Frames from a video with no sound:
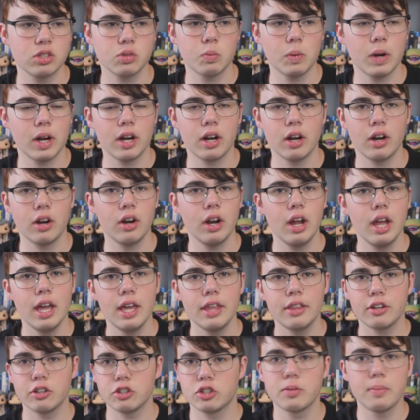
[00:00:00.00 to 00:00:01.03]
where
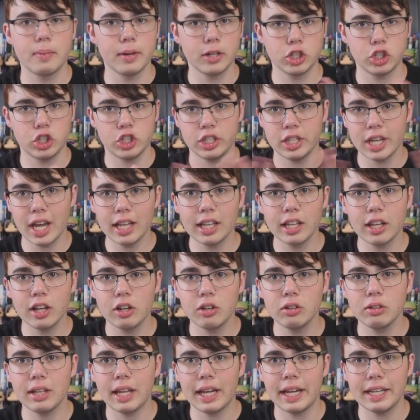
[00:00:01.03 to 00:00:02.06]
there's a bunch of
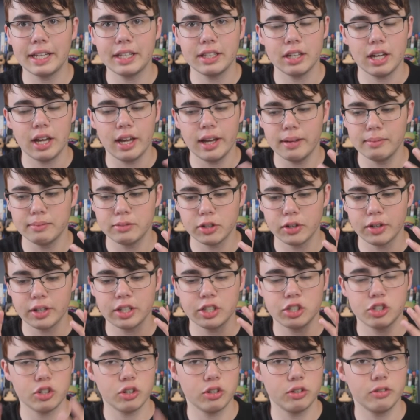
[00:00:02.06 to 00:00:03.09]
yellow, like during a
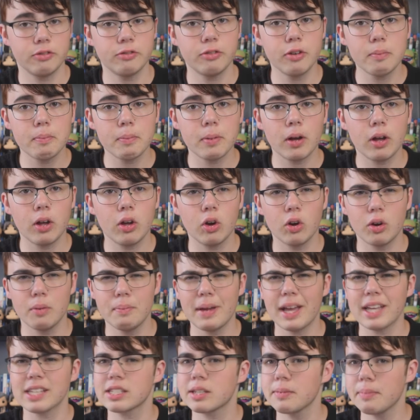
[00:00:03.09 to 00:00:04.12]
certain football or
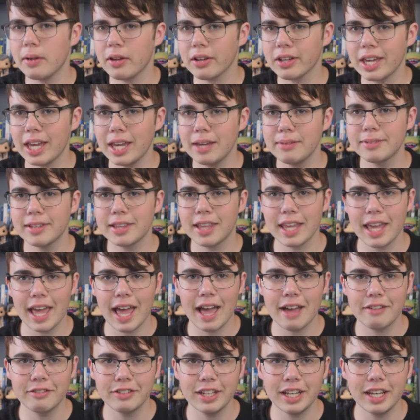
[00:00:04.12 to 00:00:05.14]
basketball game that they
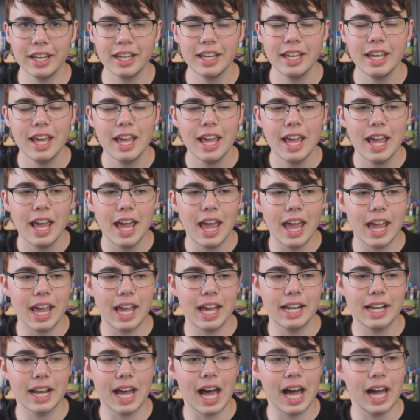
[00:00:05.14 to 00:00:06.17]
have in it.
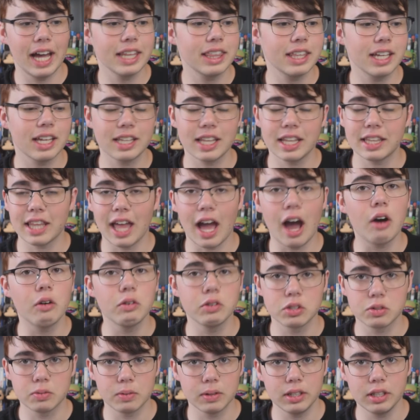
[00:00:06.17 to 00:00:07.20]
And I thought that that
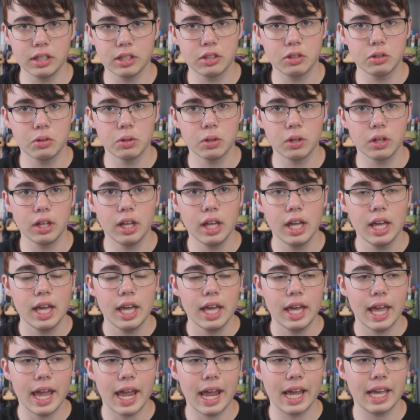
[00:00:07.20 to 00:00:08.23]
was really cool.
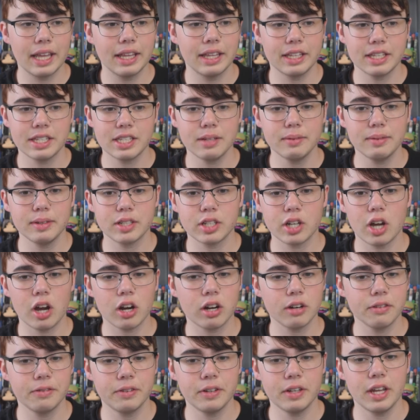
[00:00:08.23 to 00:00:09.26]
And the
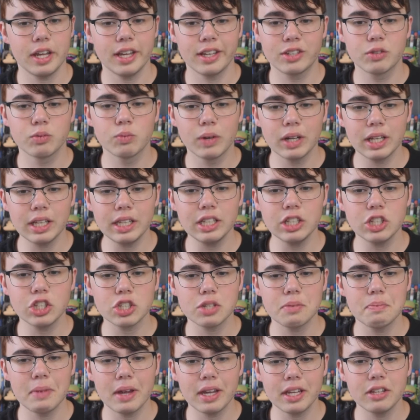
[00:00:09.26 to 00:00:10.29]
cinematography, it really
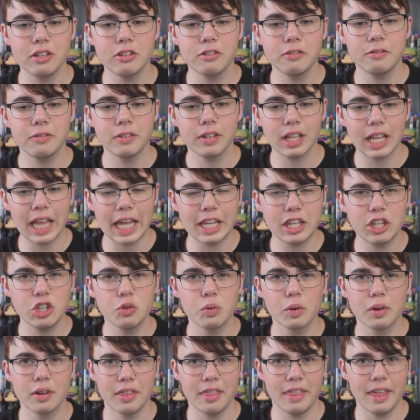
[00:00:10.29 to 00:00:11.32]
just made you feel like you
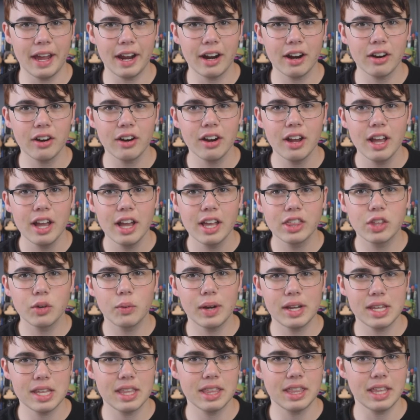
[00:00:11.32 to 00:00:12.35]
were there, the
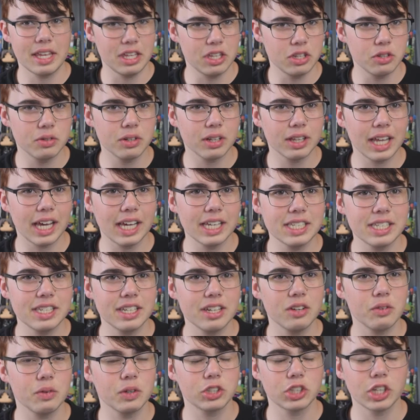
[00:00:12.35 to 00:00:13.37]
way that they utilized
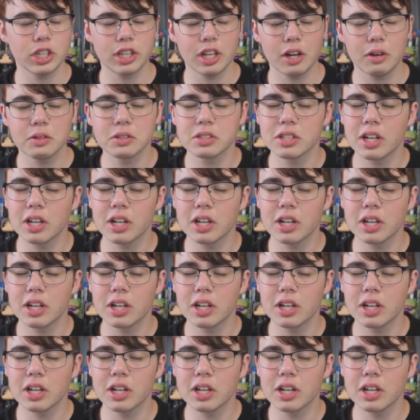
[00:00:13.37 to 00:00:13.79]
it, which I thought was